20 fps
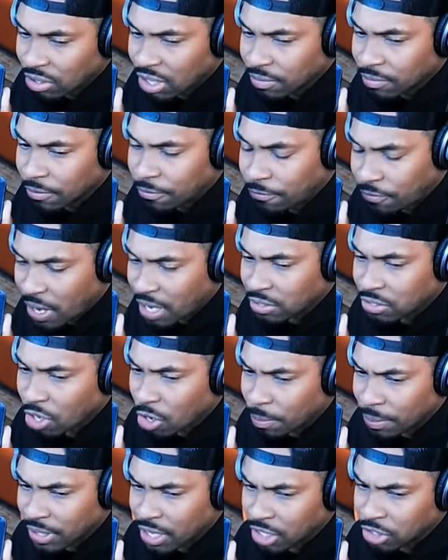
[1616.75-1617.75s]
give a fuck
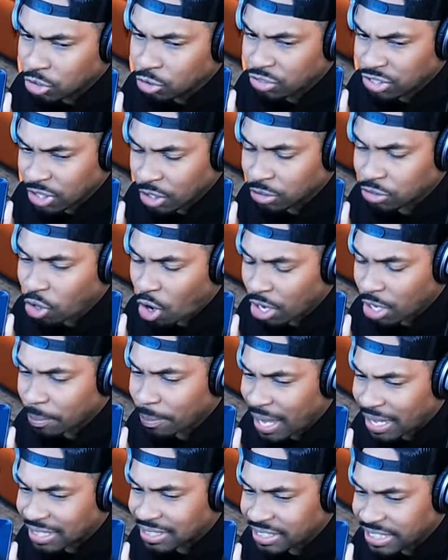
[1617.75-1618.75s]
though because you still talking
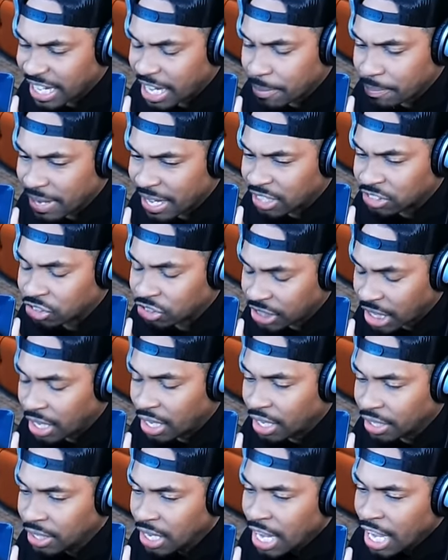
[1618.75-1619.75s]
about a dead man's
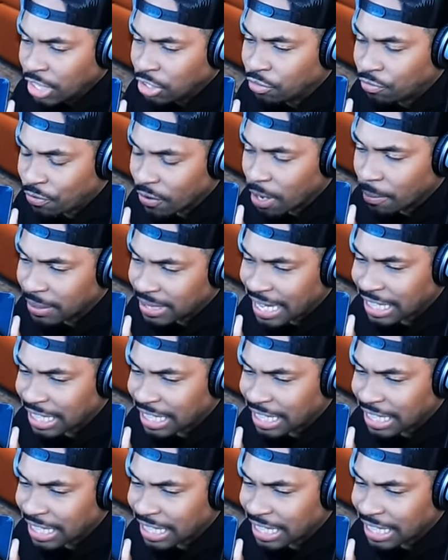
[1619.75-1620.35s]
son. You feel me?